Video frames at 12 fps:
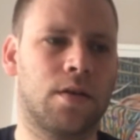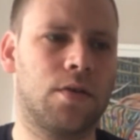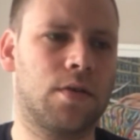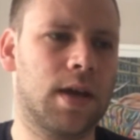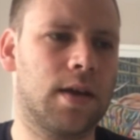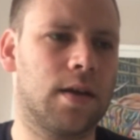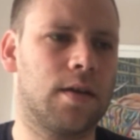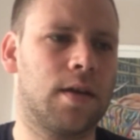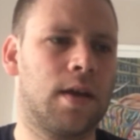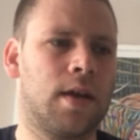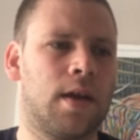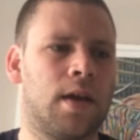Okay,
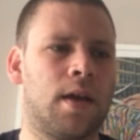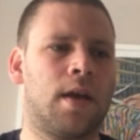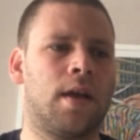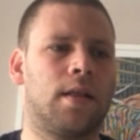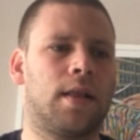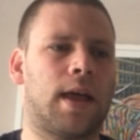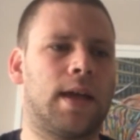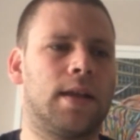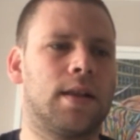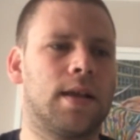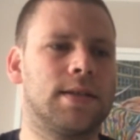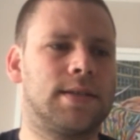
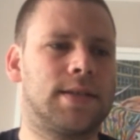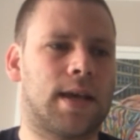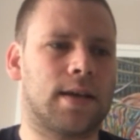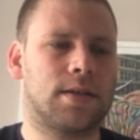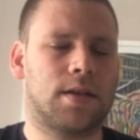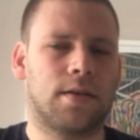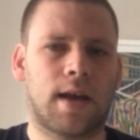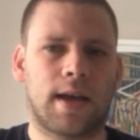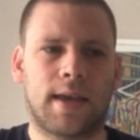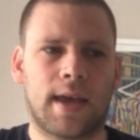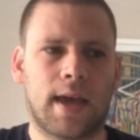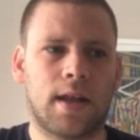line 6.
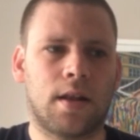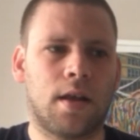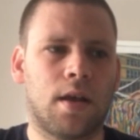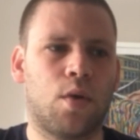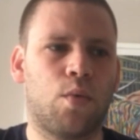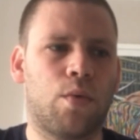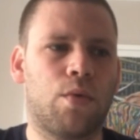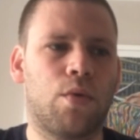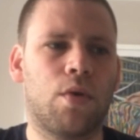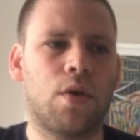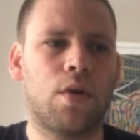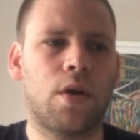Again,
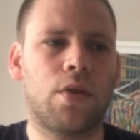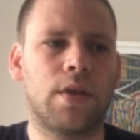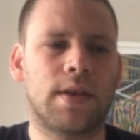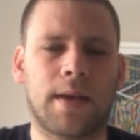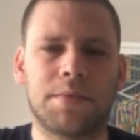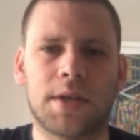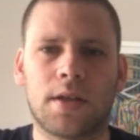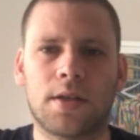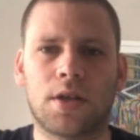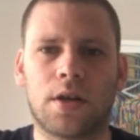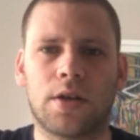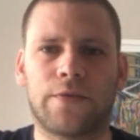the time
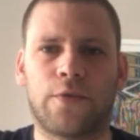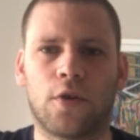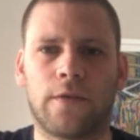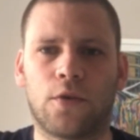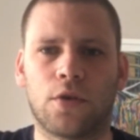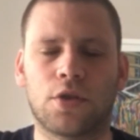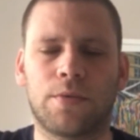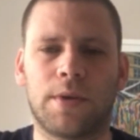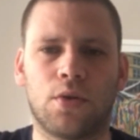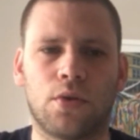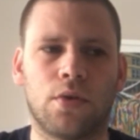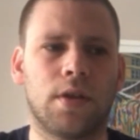signature is 4/4, so
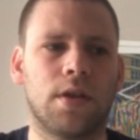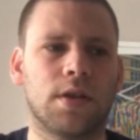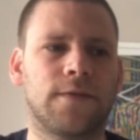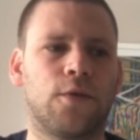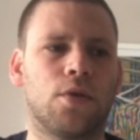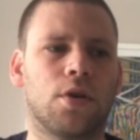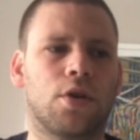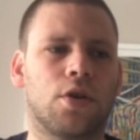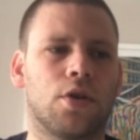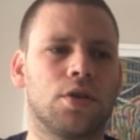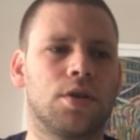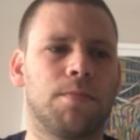we know that there's 4
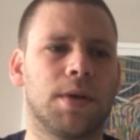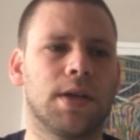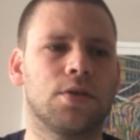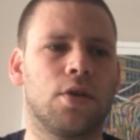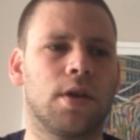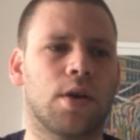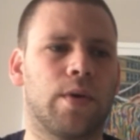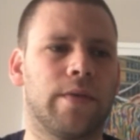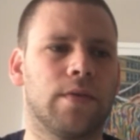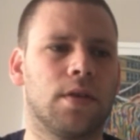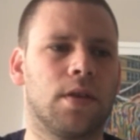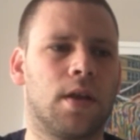crotchet beats or the
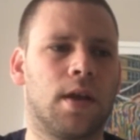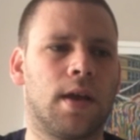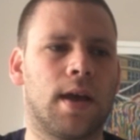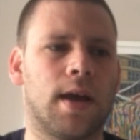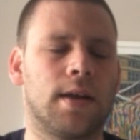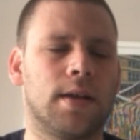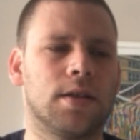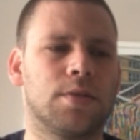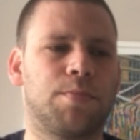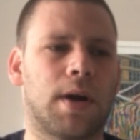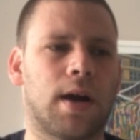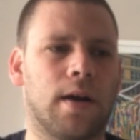equivalent in
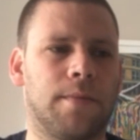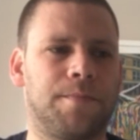each bar.